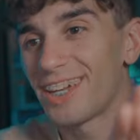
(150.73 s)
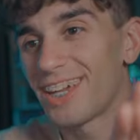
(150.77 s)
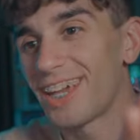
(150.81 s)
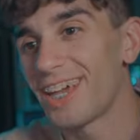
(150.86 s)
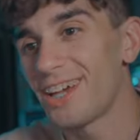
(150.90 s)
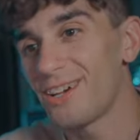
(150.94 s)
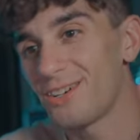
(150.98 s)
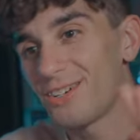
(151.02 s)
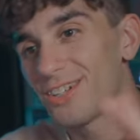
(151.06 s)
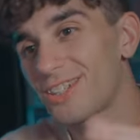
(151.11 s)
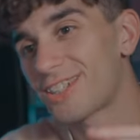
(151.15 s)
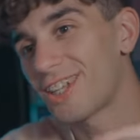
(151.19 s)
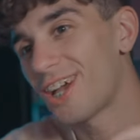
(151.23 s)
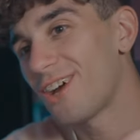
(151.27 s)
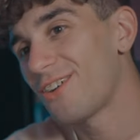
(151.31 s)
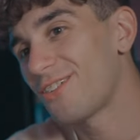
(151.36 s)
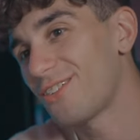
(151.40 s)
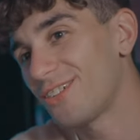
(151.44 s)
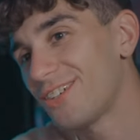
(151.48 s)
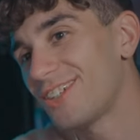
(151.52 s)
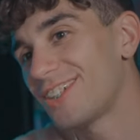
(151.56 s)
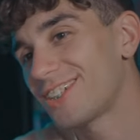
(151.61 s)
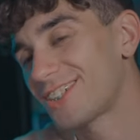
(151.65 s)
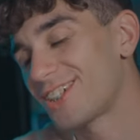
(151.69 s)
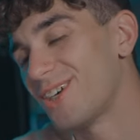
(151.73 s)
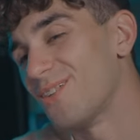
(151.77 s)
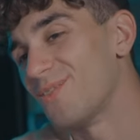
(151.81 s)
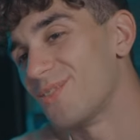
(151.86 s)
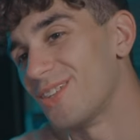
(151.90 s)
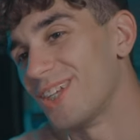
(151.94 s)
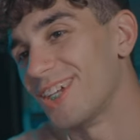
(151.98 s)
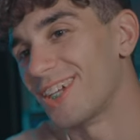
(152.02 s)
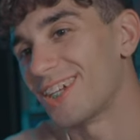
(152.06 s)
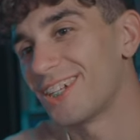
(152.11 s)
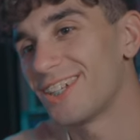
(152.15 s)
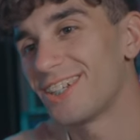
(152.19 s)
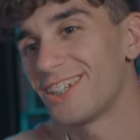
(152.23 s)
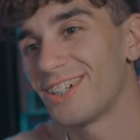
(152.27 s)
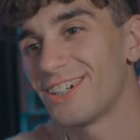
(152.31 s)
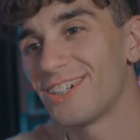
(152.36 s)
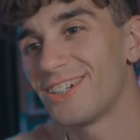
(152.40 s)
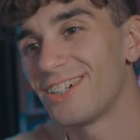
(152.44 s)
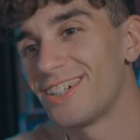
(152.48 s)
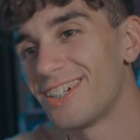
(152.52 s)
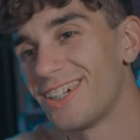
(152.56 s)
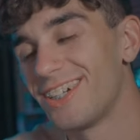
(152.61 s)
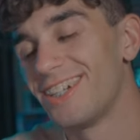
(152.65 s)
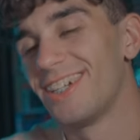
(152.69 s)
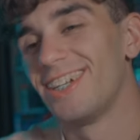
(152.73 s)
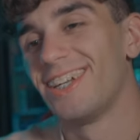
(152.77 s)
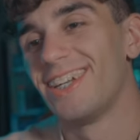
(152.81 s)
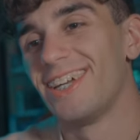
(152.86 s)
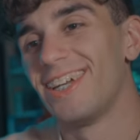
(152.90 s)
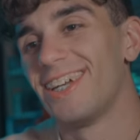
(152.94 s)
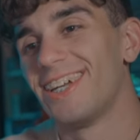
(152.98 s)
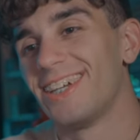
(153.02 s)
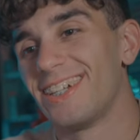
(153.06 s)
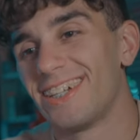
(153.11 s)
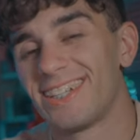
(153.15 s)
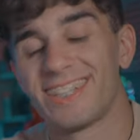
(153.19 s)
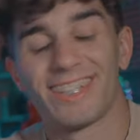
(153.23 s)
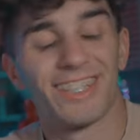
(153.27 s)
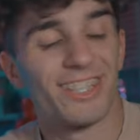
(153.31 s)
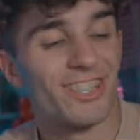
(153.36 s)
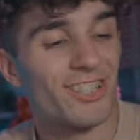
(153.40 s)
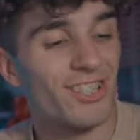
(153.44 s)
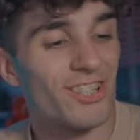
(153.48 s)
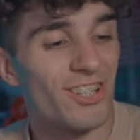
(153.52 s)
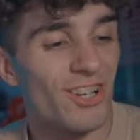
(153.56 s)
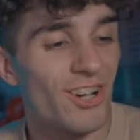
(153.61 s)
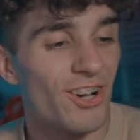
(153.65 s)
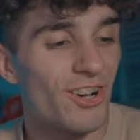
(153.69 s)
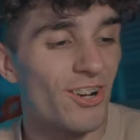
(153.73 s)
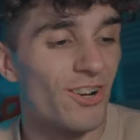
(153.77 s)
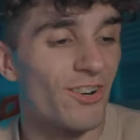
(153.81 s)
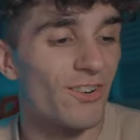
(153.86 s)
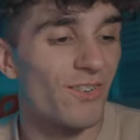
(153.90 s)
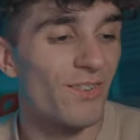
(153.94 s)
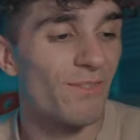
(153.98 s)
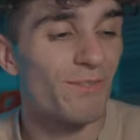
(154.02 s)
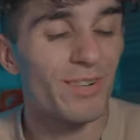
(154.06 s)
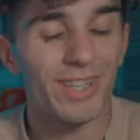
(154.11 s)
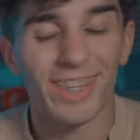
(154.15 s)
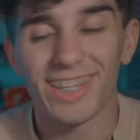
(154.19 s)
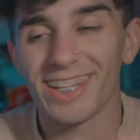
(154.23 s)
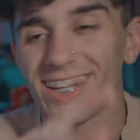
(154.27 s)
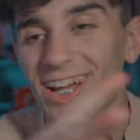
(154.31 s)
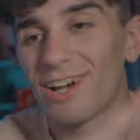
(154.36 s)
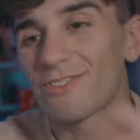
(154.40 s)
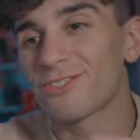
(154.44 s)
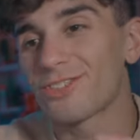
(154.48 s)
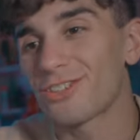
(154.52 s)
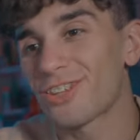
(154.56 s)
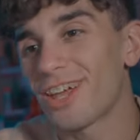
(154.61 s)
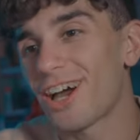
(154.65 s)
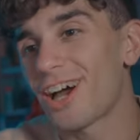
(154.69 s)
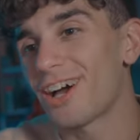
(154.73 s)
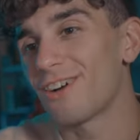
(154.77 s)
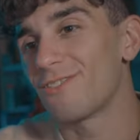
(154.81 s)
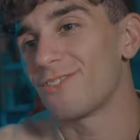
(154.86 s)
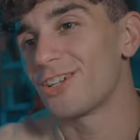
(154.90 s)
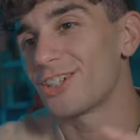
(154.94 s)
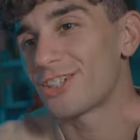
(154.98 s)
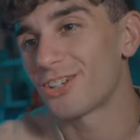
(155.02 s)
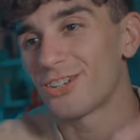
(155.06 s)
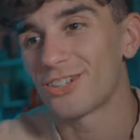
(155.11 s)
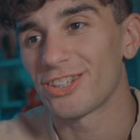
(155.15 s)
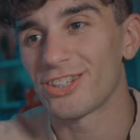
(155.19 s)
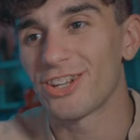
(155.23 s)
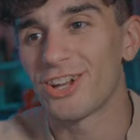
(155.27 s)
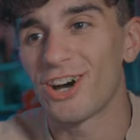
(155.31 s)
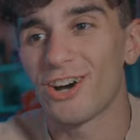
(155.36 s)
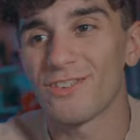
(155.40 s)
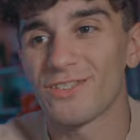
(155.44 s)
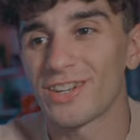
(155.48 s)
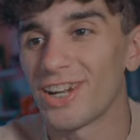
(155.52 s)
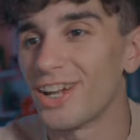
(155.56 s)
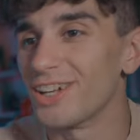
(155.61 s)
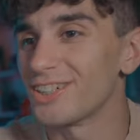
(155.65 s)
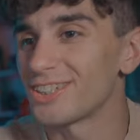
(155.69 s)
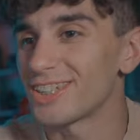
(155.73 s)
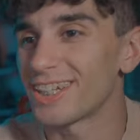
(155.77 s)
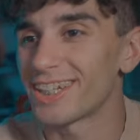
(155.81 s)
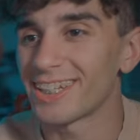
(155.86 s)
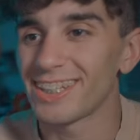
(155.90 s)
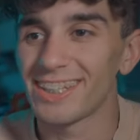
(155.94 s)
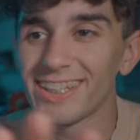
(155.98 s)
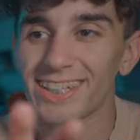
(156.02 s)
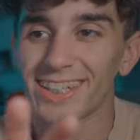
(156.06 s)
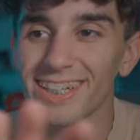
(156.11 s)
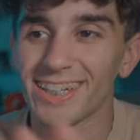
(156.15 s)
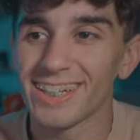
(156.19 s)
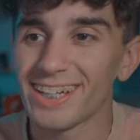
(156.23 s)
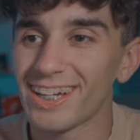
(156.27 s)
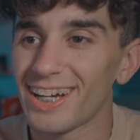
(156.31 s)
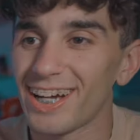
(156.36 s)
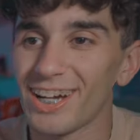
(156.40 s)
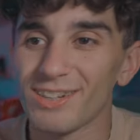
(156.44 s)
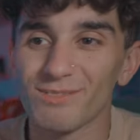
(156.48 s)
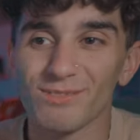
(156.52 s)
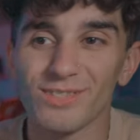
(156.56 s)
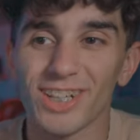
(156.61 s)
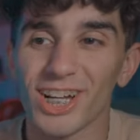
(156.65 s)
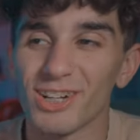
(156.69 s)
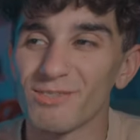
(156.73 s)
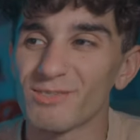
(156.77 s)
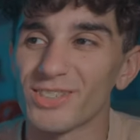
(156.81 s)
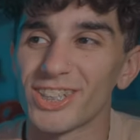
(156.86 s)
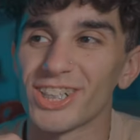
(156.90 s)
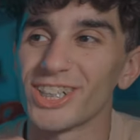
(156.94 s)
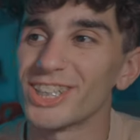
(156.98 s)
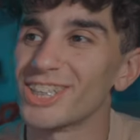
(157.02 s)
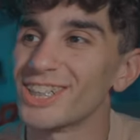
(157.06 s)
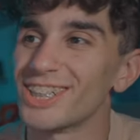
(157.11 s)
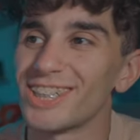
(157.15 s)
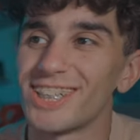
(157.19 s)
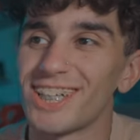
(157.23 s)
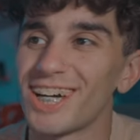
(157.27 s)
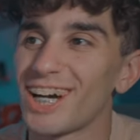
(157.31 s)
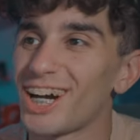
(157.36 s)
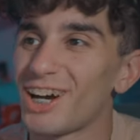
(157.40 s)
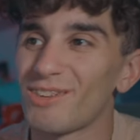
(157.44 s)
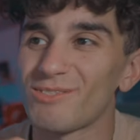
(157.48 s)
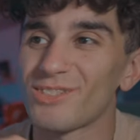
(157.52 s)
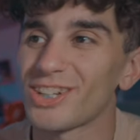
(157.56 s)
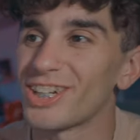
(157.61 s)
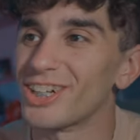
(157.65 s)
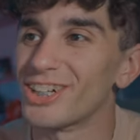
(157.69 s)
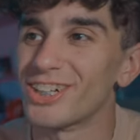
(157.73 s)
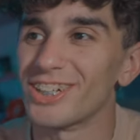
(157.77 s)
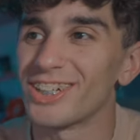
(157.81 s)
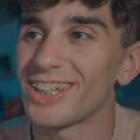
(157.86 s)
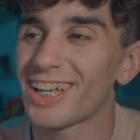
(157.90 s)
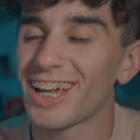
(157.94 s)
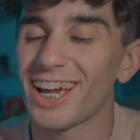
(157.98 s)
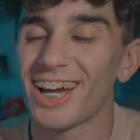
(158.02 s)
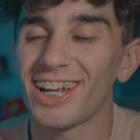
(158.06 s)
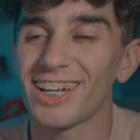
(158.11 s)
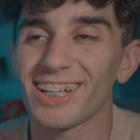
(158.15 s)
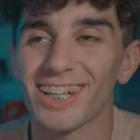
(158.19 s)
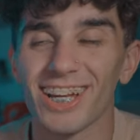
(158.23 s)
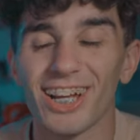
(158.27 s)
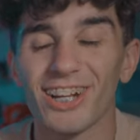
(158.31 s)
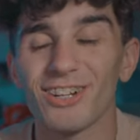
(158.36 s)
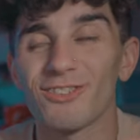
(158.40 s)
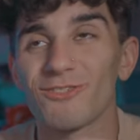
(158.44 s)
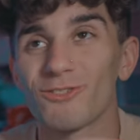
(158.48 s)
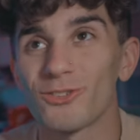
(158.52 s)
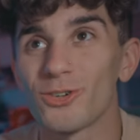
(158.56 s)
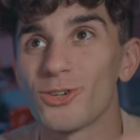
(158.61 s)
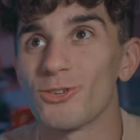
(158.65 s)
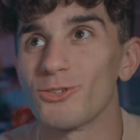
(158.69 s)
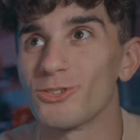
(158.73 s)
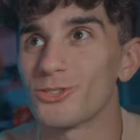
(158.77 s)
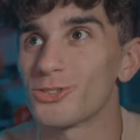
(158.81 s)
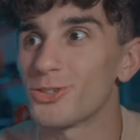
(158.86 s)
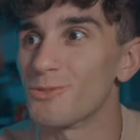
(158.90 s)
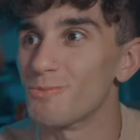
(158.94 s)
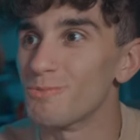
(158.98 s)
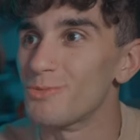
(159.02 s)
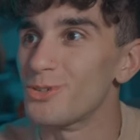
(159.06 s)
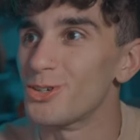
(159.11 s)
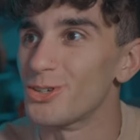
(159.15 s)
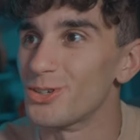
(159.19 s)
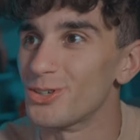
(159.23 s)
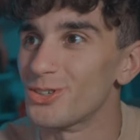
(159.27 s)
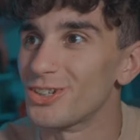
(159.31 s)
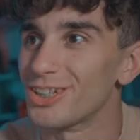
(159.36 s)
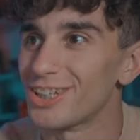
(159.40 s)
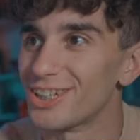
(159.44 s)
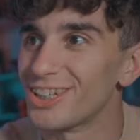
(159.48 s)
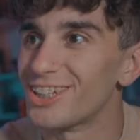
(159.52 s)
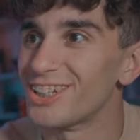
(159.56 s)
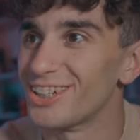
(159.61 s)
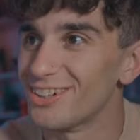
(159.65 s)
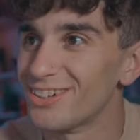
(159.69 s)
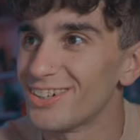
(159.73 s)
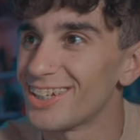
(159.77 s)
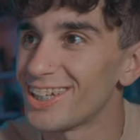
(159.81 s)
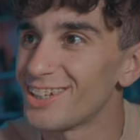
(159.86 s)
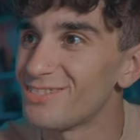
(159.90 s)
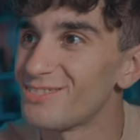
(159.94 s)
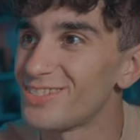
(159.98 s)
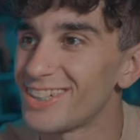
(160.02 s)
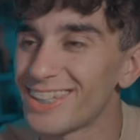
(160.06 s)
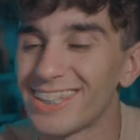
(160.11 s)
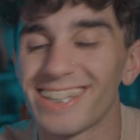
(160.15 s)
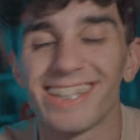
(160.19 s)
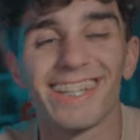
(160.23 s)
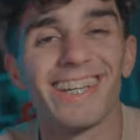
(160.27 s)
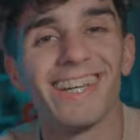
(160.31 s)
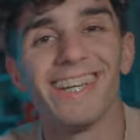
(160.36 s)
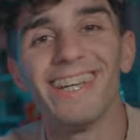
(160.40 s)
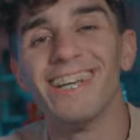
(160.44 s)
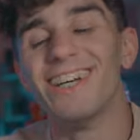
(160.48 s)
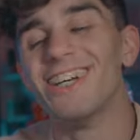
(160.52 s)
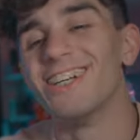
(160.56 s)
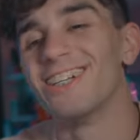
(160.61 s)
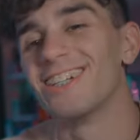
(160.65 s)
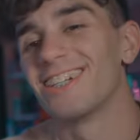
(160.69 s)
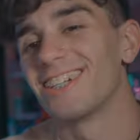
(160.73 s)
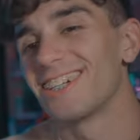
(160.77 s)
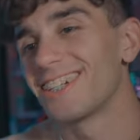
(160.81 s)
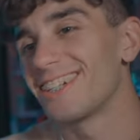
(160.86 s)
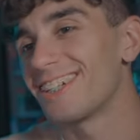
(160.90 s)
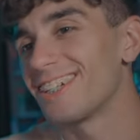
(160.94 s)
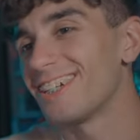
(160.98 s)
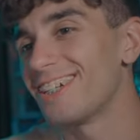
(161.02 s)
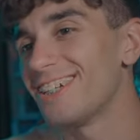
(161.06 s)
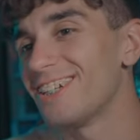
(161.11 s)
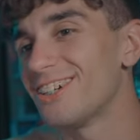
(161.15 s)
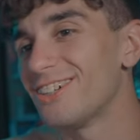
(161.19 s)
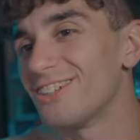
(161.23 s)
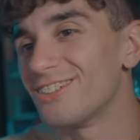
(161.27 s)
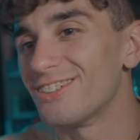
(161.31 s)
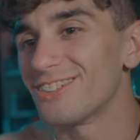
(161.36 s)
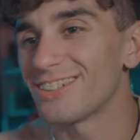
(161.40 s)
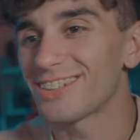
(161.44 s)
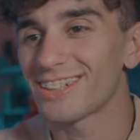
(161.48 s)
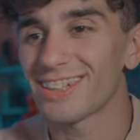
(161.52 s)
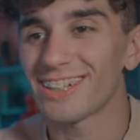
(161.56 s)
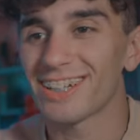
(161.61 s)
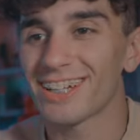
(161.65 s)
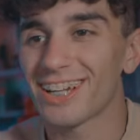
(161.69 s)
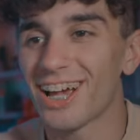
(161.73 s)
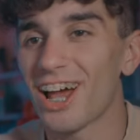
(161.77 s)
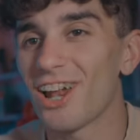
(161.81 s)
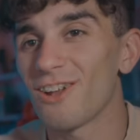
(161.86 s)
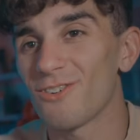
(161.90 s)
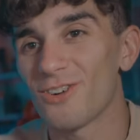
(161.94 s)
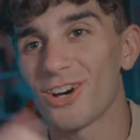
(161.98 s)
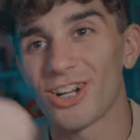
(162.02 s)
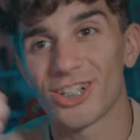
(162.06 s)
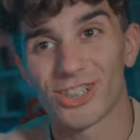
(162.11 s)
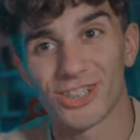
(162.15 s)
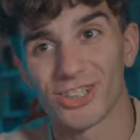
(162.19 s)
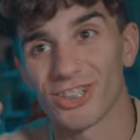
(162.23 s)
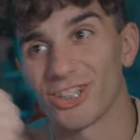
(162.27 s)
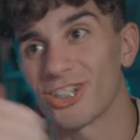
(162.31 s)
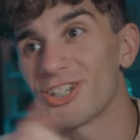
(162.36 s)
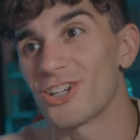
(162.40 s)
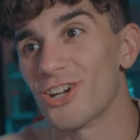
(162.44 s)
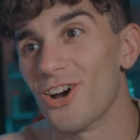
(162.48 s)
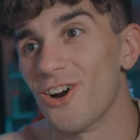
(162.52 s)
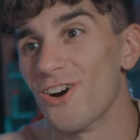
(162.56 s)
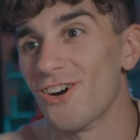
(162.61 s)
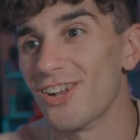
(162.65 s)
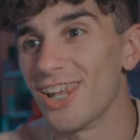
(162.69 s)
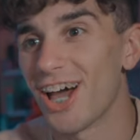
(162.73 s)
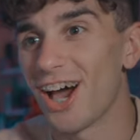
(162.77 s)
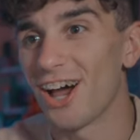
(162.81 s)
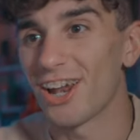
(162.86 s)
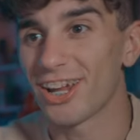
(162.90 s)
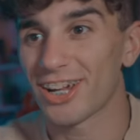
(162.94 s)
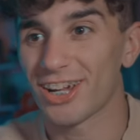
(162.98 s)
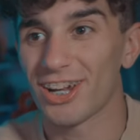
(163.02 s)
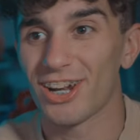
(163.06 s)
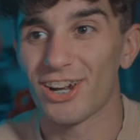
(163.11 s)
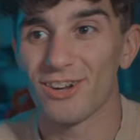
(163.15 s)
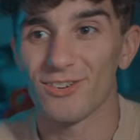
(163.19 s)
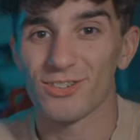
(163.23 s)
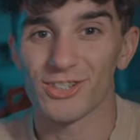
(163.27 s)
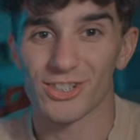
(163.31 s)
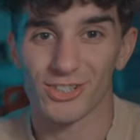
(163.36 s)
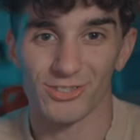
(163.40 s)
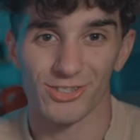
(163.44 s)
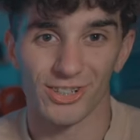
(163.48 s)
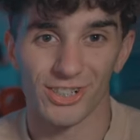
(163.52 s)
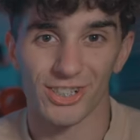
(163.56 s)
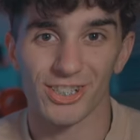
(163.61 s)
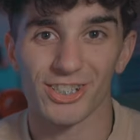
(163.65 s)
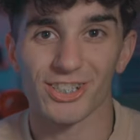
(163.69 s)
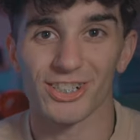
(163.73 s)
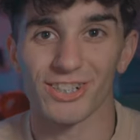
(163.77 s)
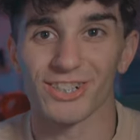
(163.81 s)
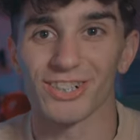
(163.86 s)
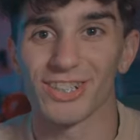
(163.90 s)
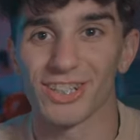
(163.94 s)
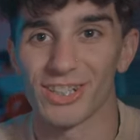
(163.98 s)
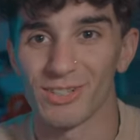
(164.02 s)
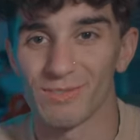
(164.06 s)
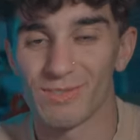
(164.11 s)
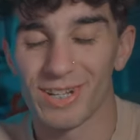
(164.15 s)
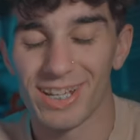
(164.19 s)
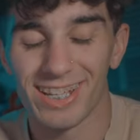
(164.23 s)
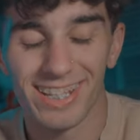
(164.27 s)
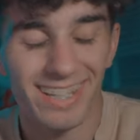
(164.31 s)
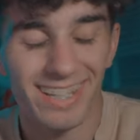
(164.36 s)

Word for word: It was definitely something, you know. So, but then after that, we turned it off, and I was like, yeah, I'm I'm good. I'm good. It kind of kind of ruins the mood, you know what I mean? You know, kind of wants you to go now. I kind of want you to sleep.